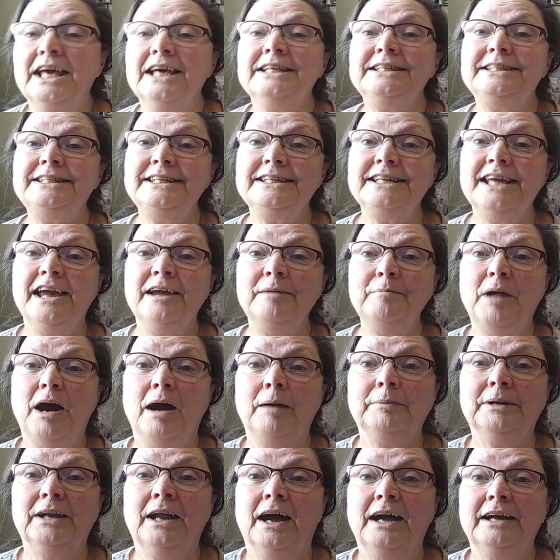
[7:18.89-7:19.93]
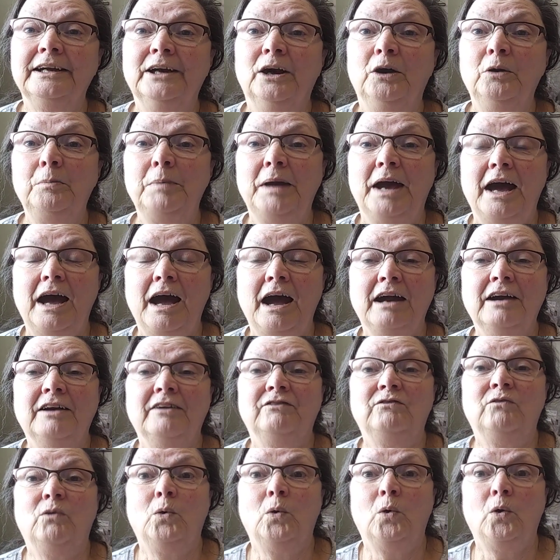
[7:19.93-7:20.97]
Today, Mom and I go back
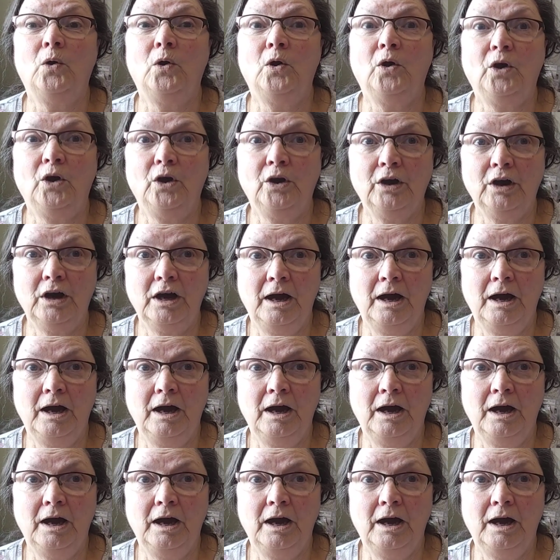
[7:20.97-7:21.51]
for